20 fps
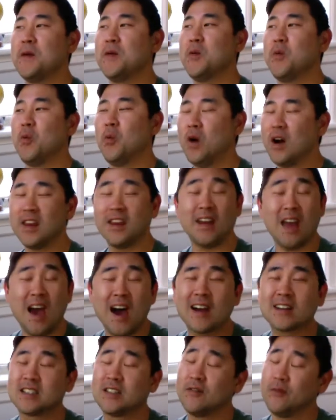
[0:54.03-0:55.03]
what an
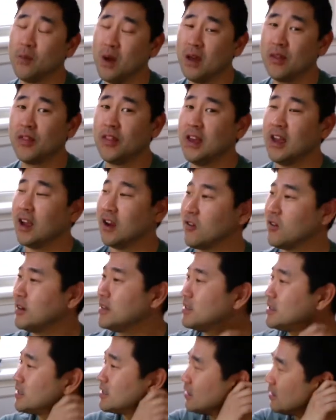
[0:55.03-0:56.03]
active month,
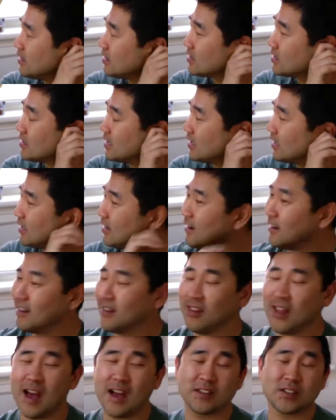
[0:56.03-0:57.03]
Aries. Listen,
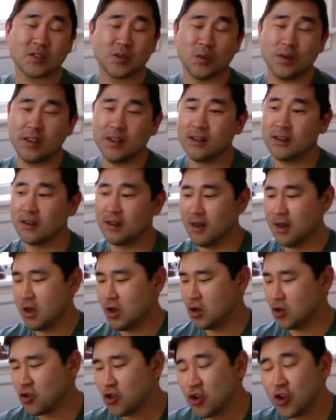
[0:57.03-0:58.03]
last week,
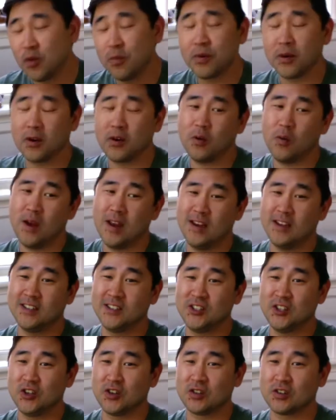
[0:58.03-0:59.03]
Jupiter went
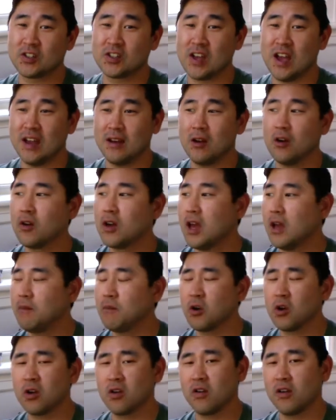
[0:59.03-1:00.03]
into your sign. Okay,
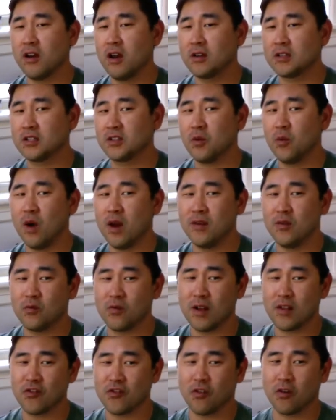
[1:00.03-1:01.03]
Mercury also went
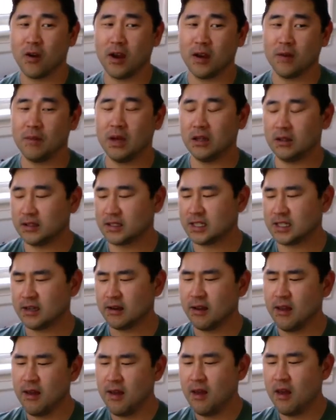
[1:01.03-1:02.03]
retrograde. But listen,
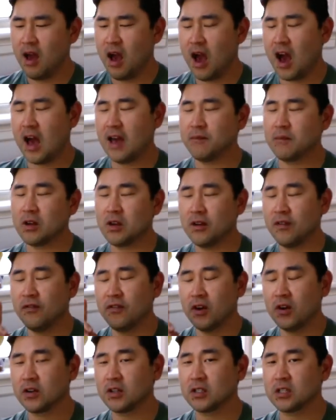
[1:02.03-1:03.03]
I'm going to
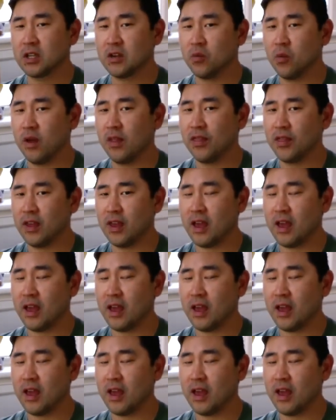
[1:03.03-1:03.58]
focus on one thing